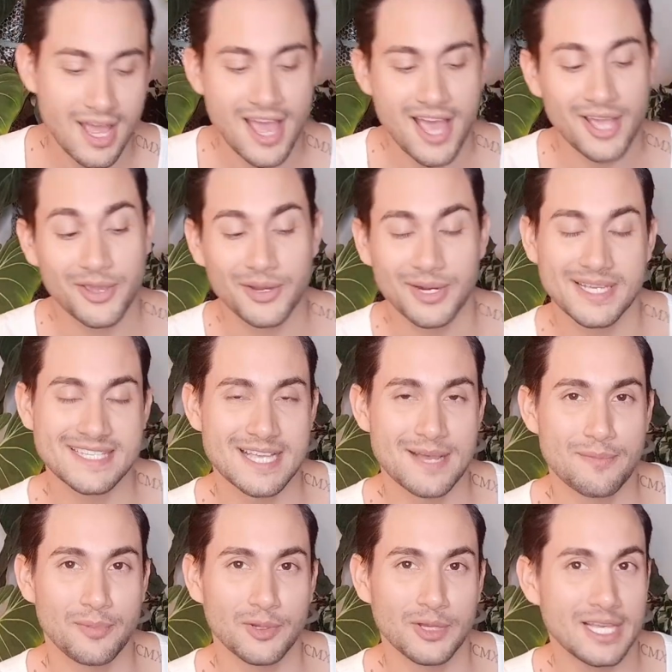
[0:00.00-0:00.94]
A good
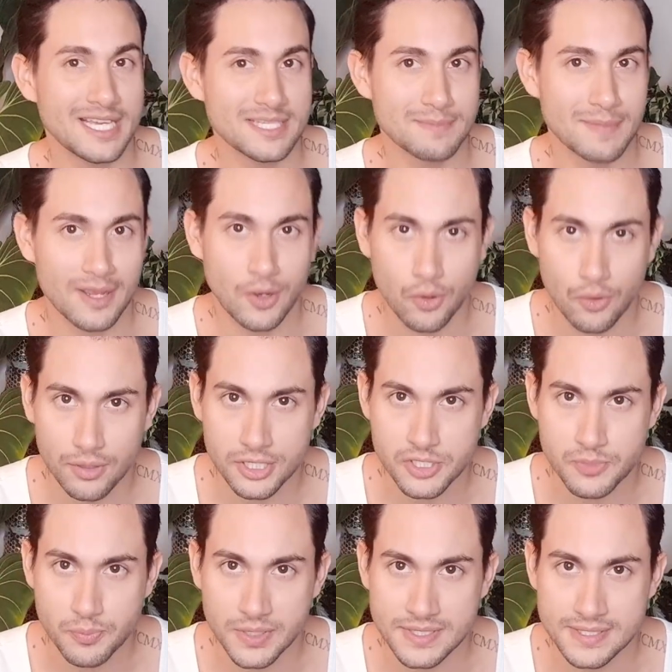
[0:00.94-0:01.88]
example is my
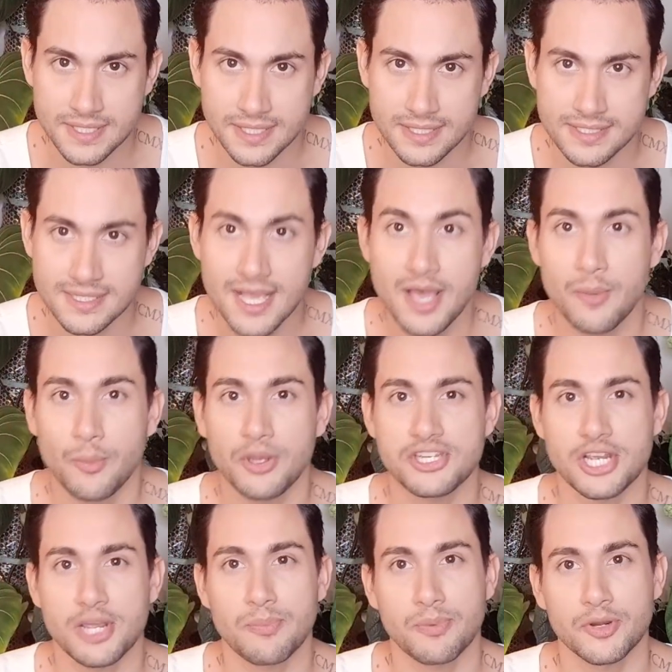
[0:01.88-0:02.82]
Orange Princess, which
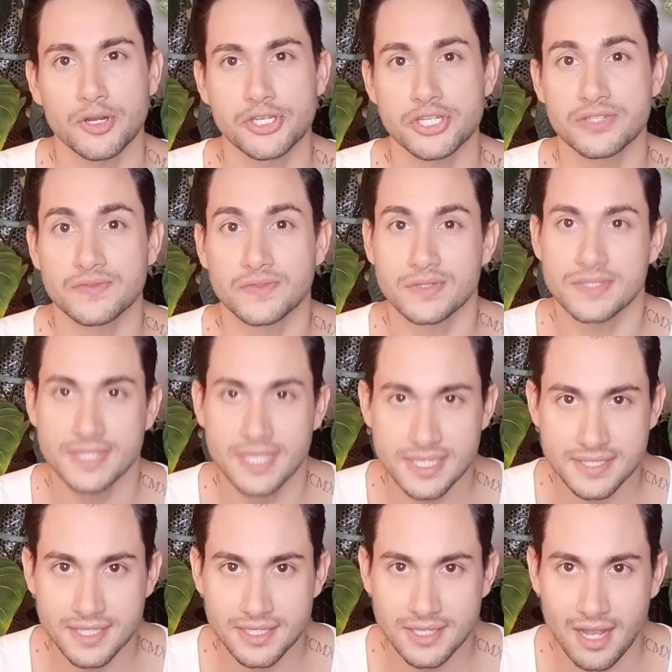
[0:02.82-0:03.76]
I purchased for
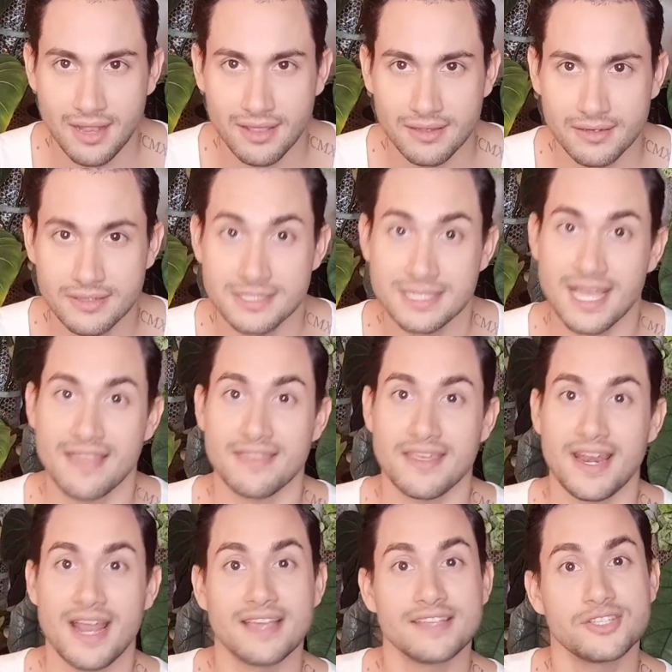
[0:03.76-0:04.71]
$60, and
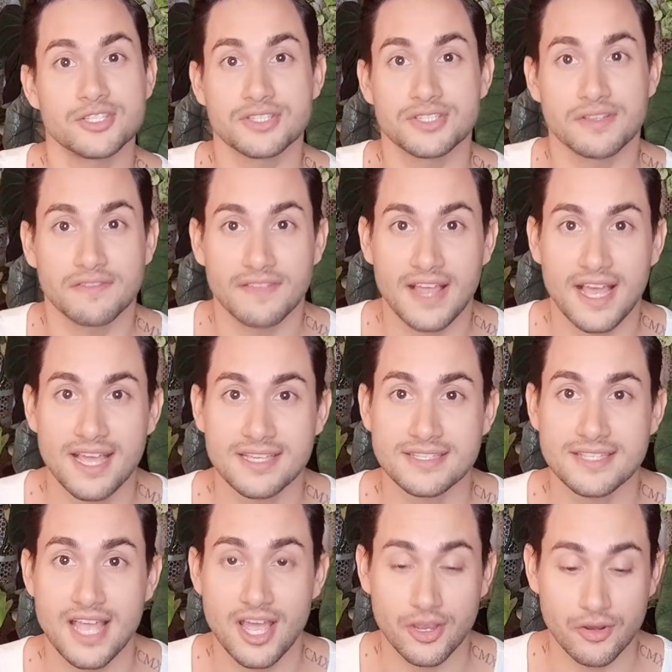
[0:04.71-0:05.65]
then I just deflasked
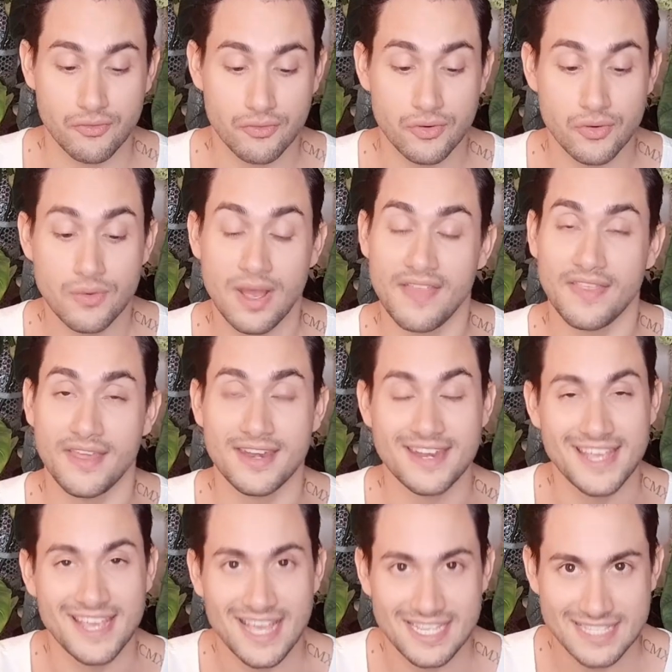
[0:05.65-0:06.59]
and grew, and then
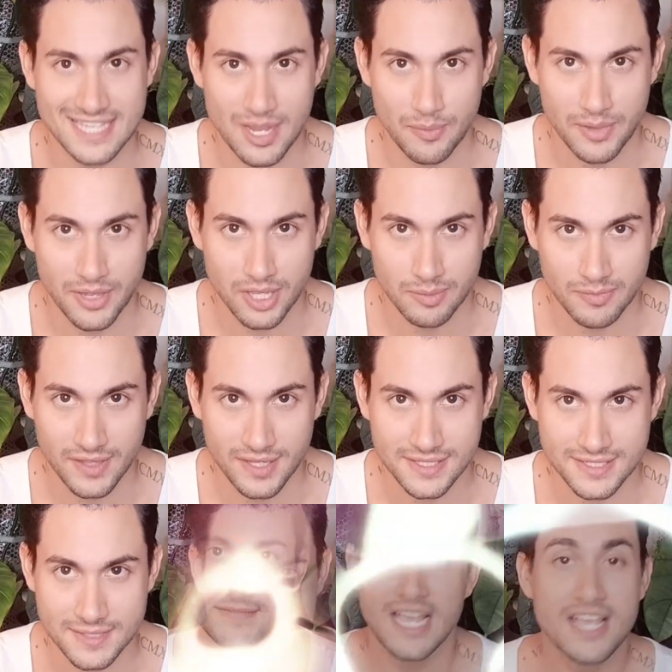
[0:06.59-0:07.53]
it has now become
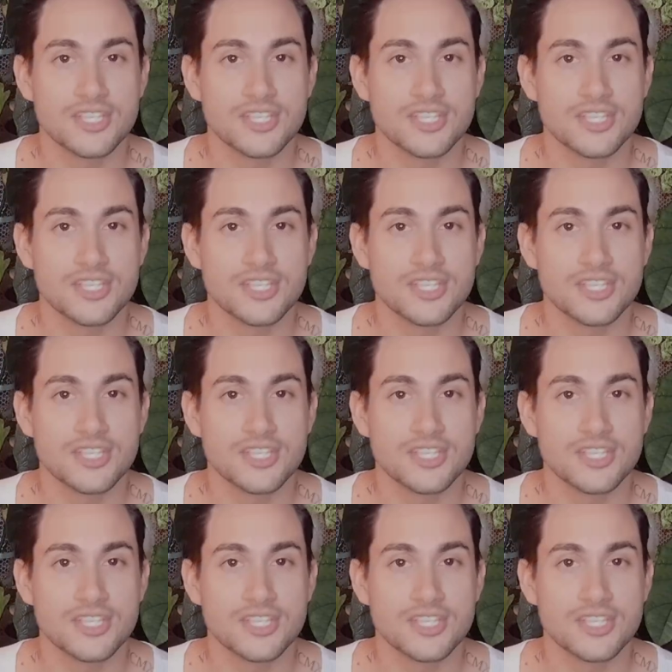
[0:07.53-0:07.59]
this.